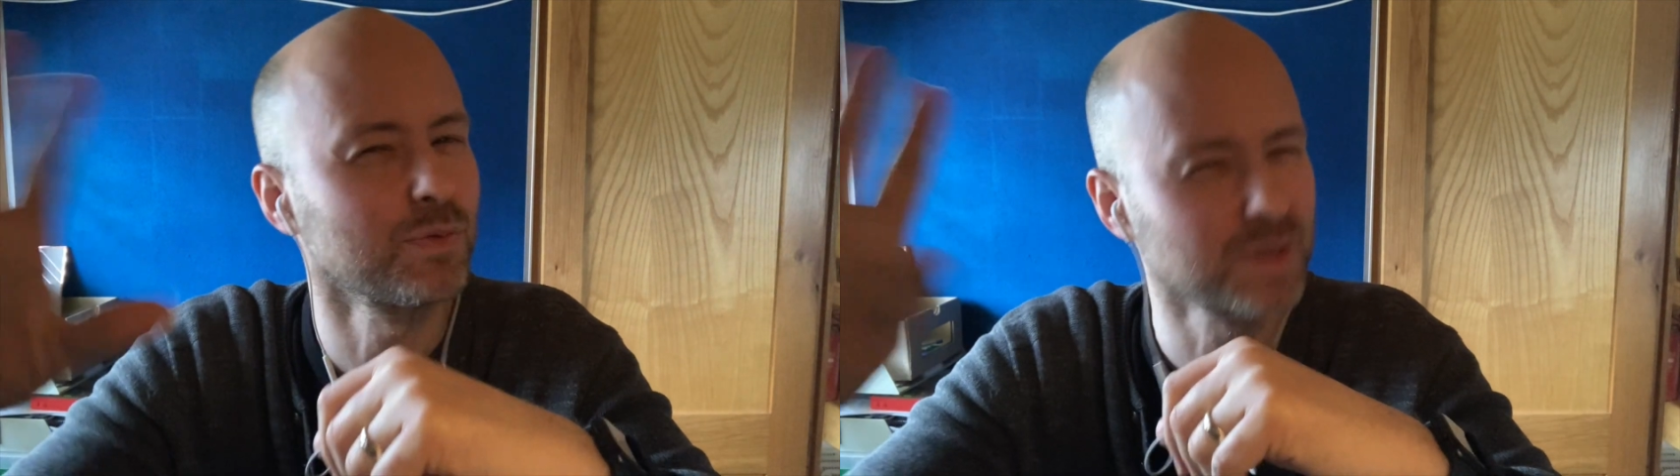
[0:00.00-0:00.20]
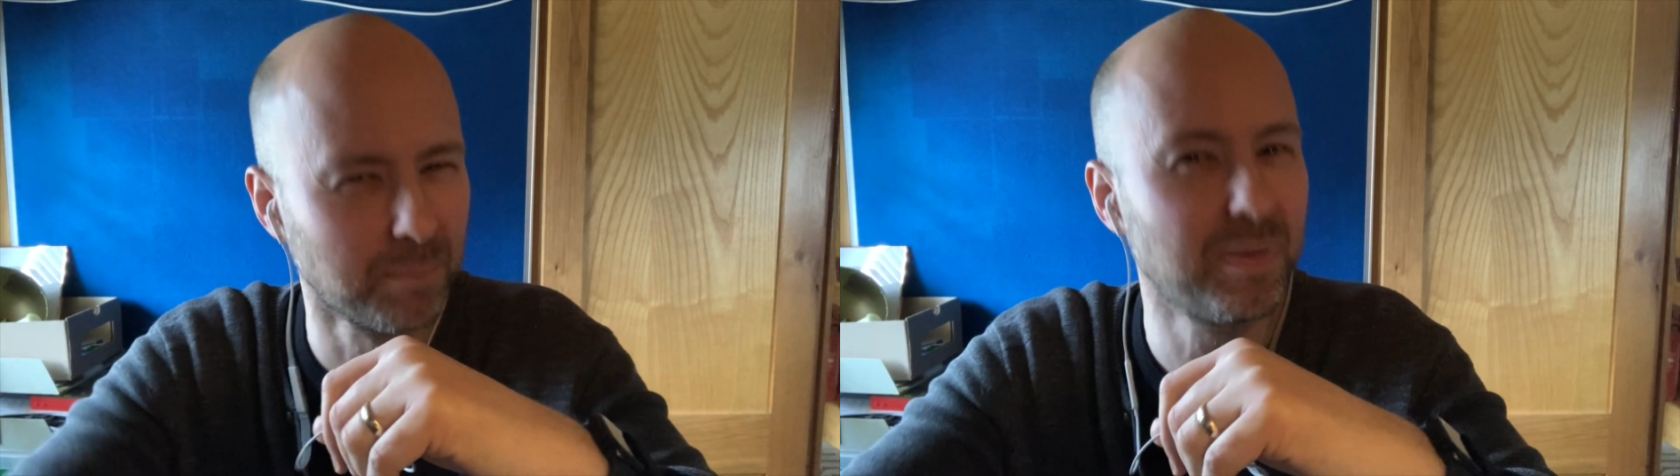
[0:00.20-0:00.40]

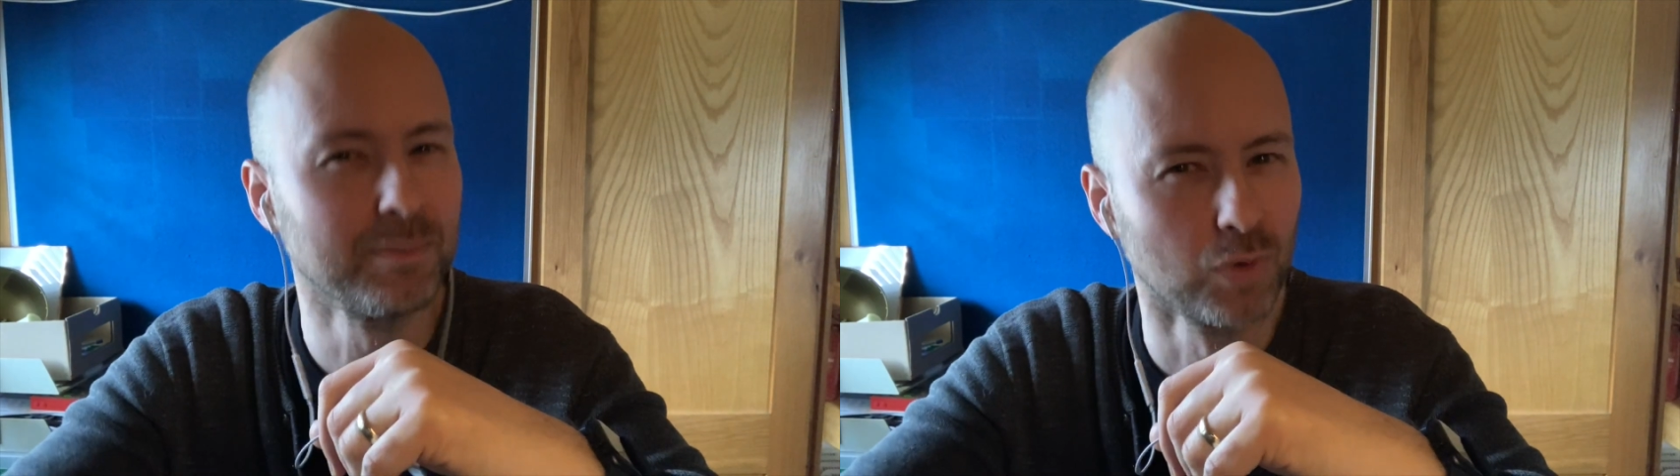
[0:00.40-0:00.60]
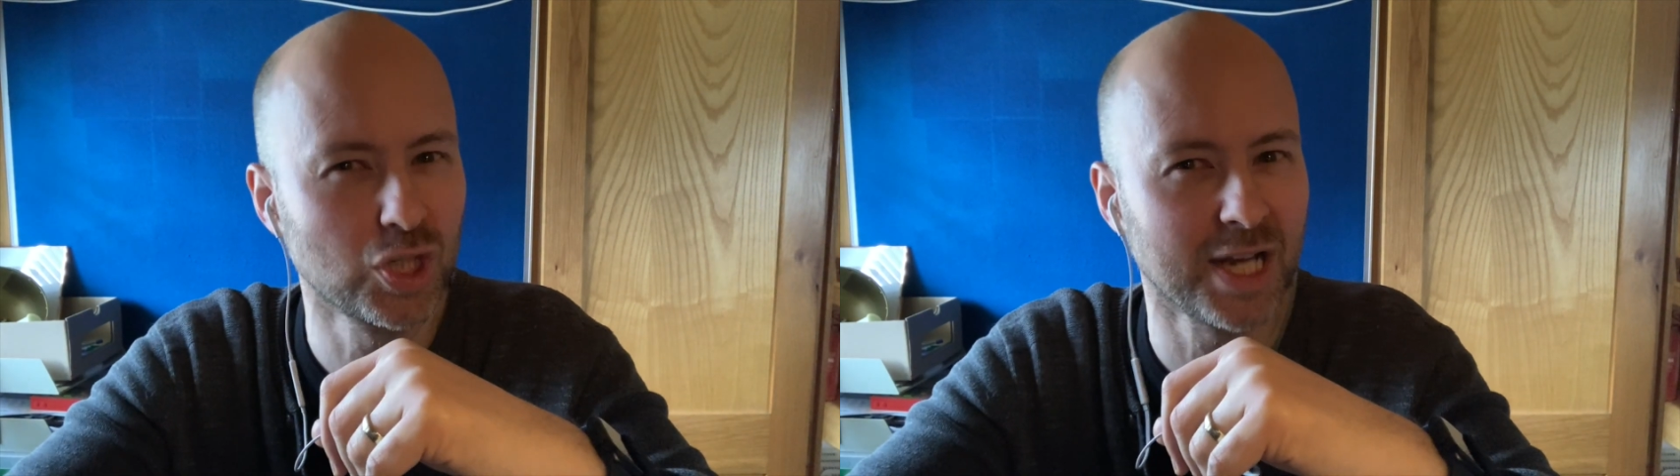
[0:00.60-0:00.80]
was a bit
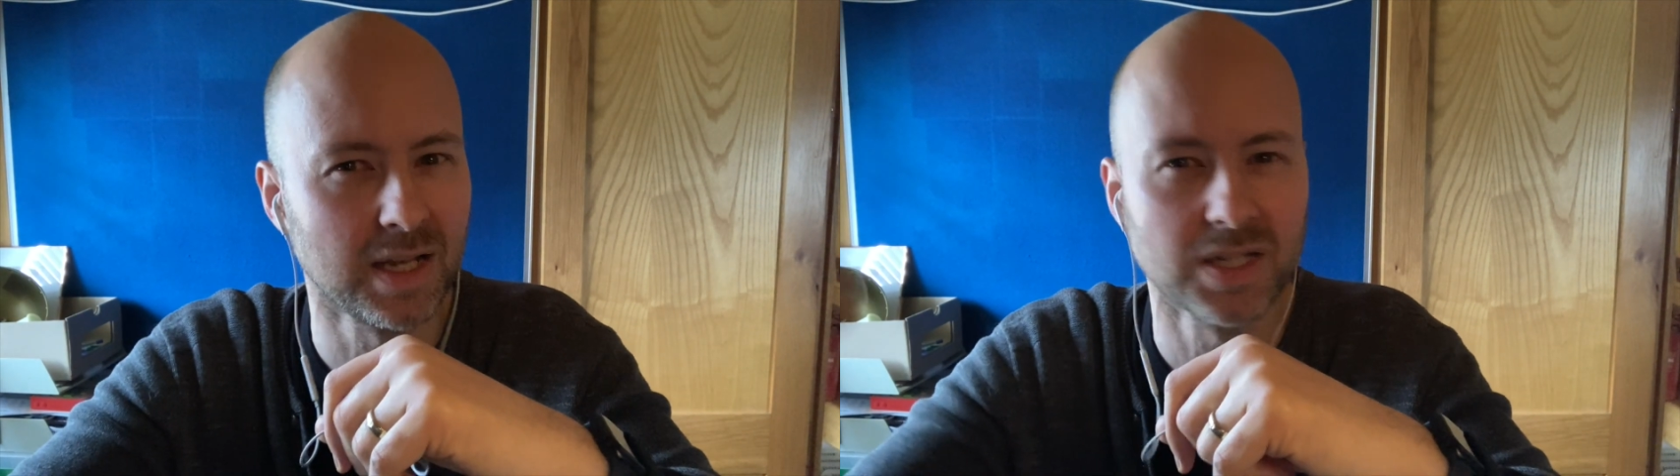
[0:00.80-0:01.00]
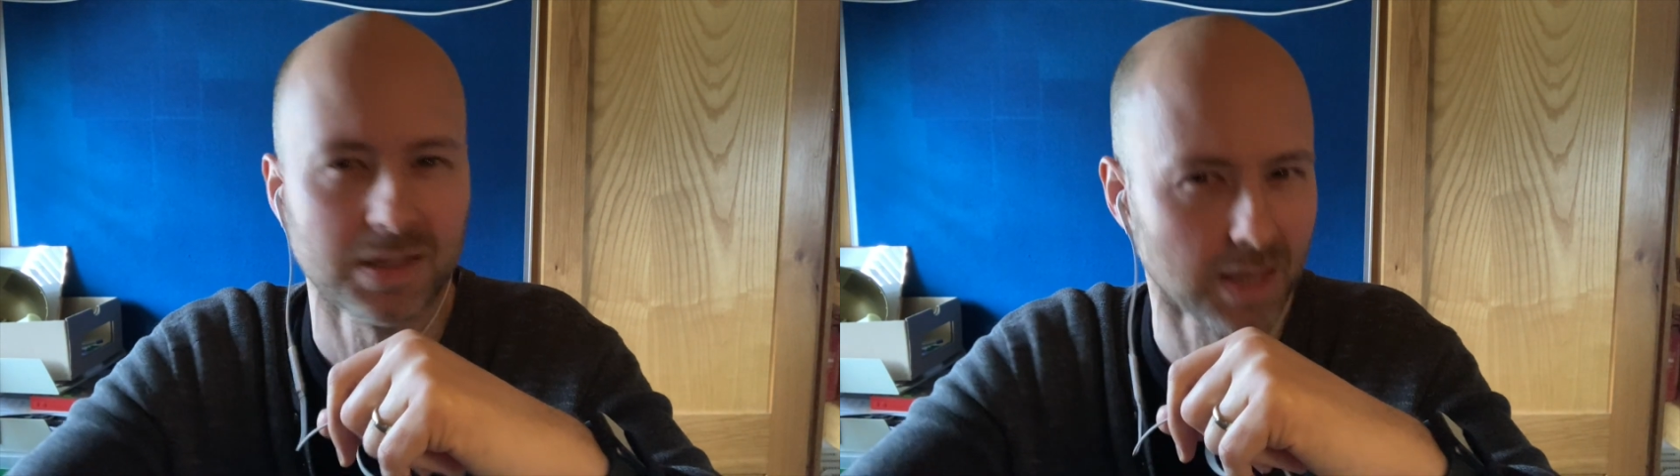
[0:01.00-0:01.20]
more
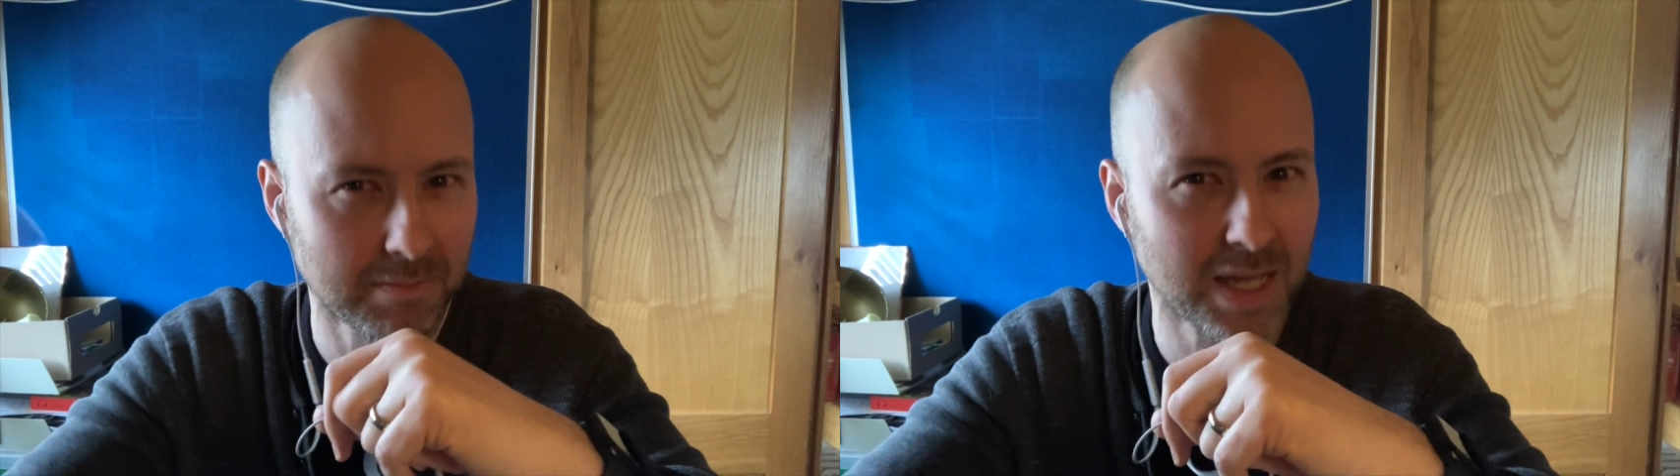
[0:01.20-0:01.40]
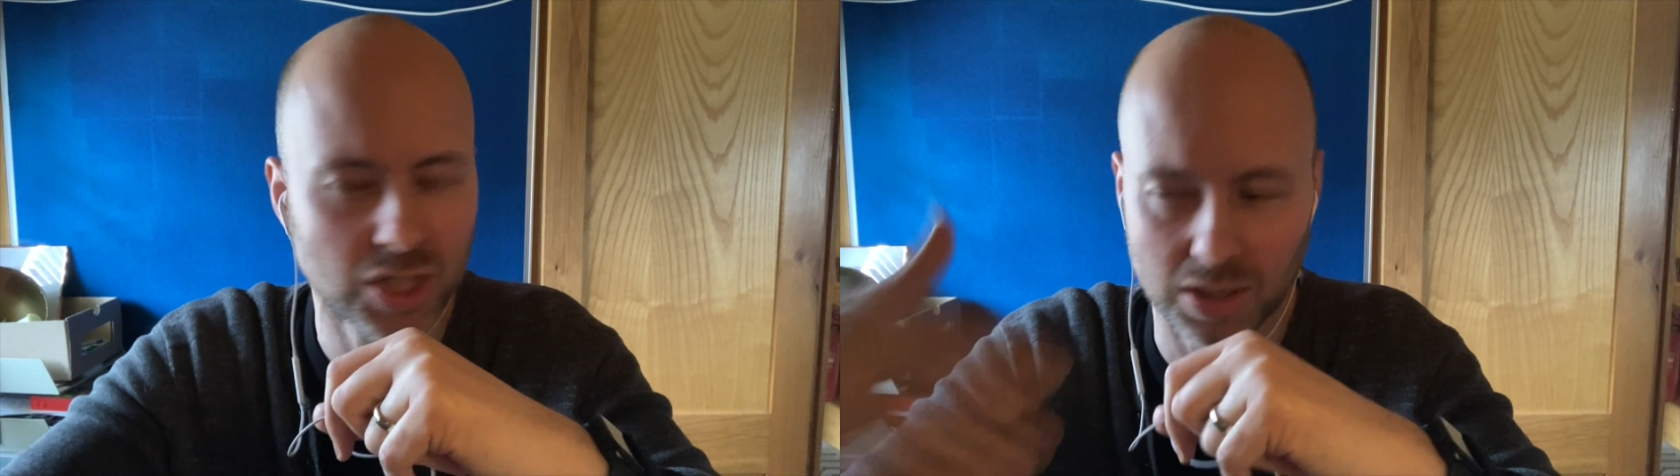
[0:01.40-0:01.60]
challenging, as I
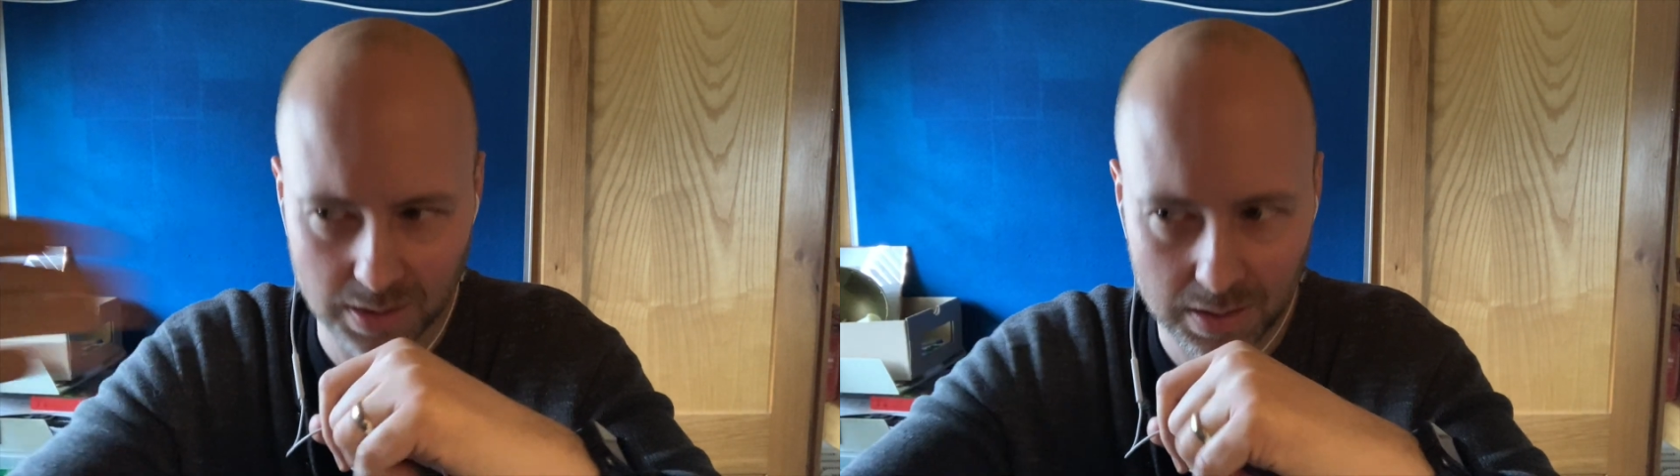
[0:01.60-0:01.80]
mentioned,